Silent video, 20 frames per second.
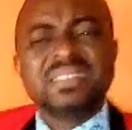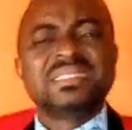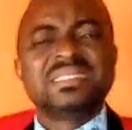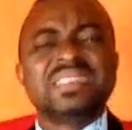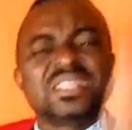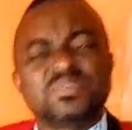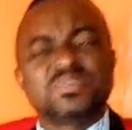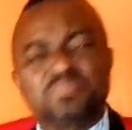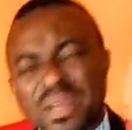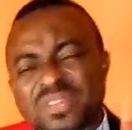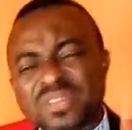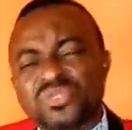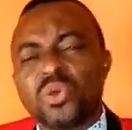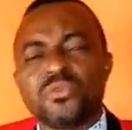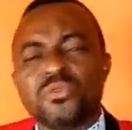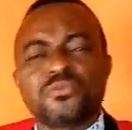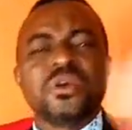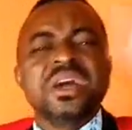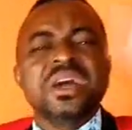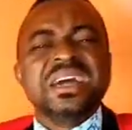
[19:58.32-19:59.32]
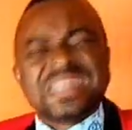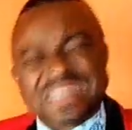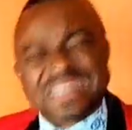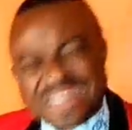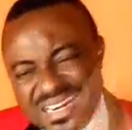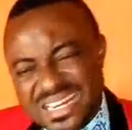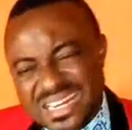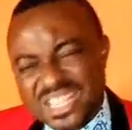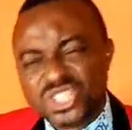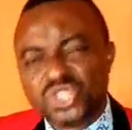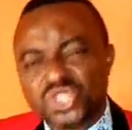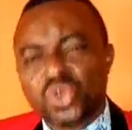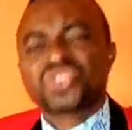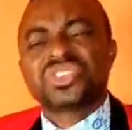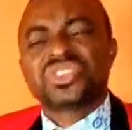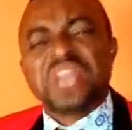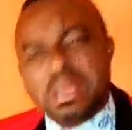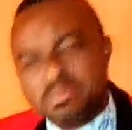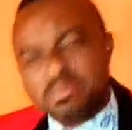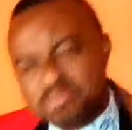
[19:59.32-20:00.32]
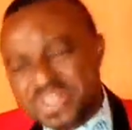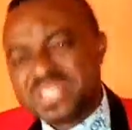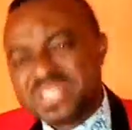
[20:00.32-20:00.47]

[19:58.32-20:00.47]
This is part of religious